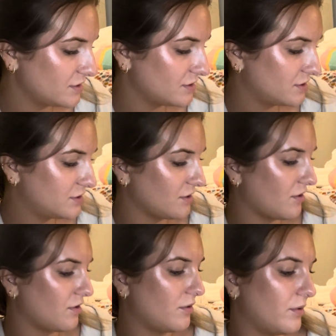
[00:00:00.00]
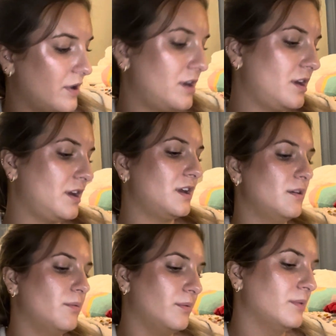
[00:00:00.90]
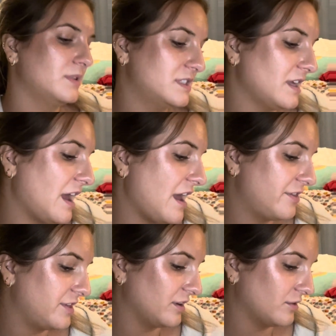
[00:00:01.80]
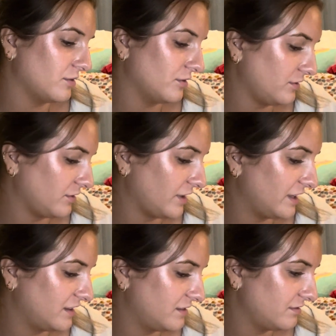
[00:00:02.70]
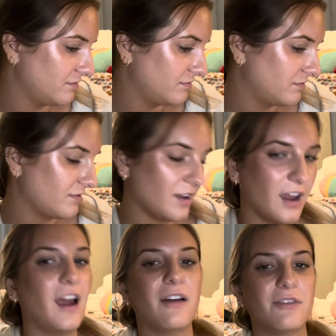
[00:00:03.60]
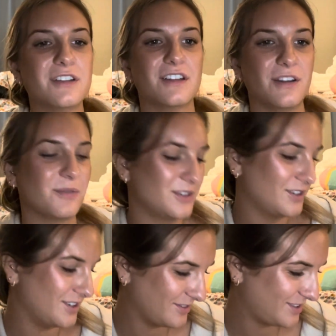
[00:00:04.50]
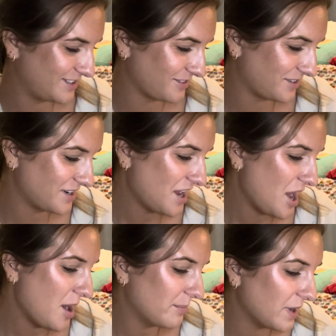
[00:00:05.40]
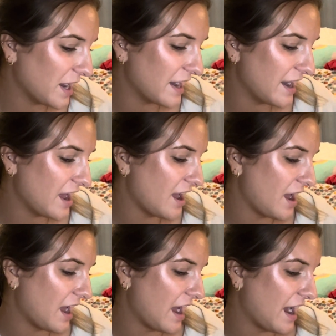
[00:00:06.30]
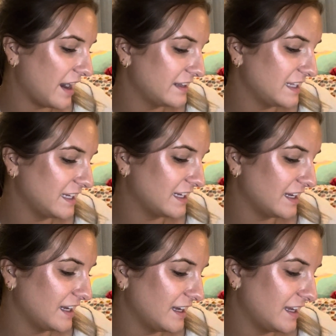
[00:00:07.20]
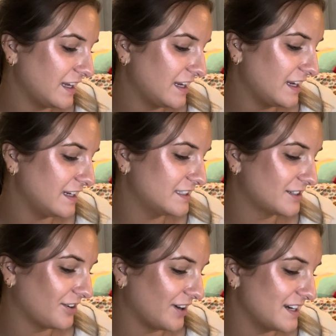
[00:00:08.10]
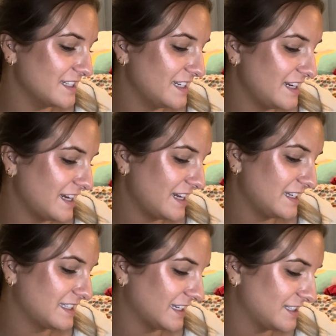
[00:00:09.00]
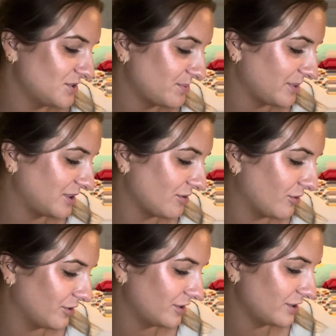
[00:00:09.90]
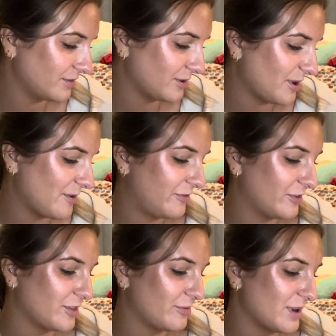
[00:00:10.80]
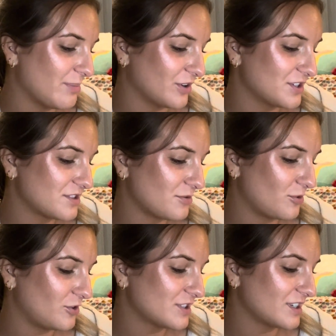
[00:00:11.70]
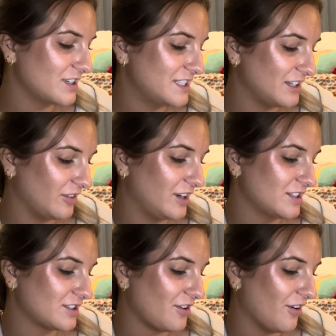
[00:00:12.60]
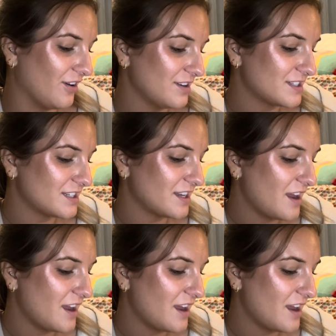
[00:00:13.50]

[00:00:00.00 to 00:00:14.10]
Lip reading: so it was the ethical, obviously I'm sure you know what these are, but I think it's crazy. It says you split the order for 3 purchase orders, concealing its costs,